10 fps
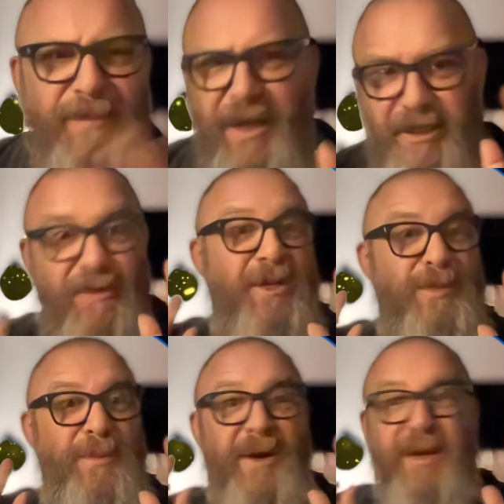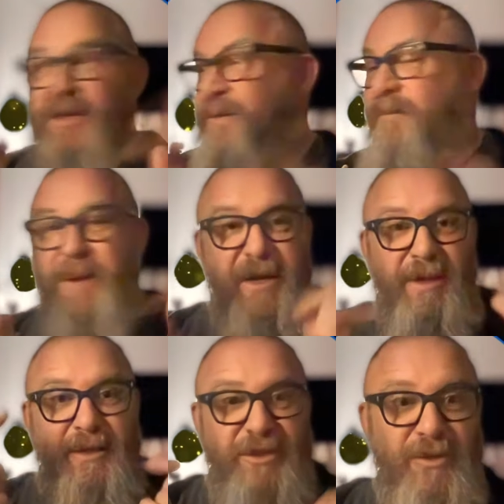because of our experience of being in
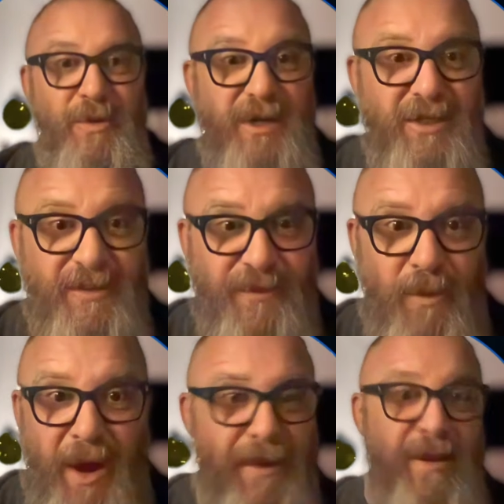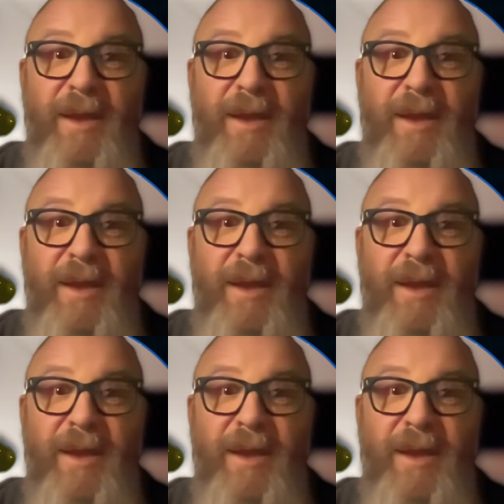this shit, doing this shit for a while,